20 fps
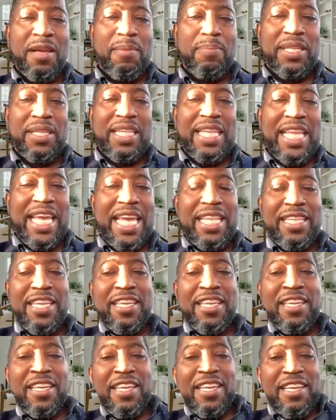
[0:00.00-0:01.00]
but
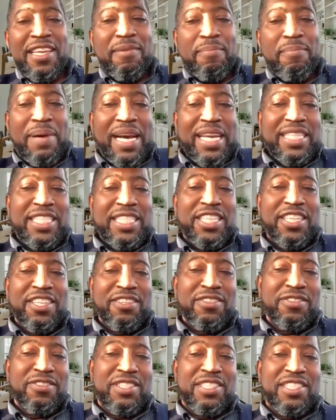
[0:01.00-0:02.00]
lately, my
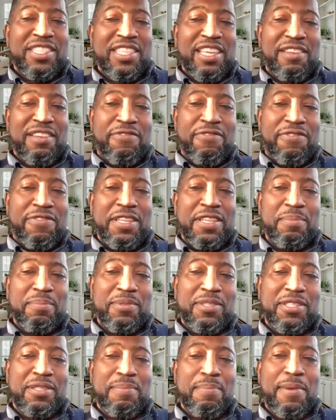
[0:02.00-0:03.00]
tilts and flips,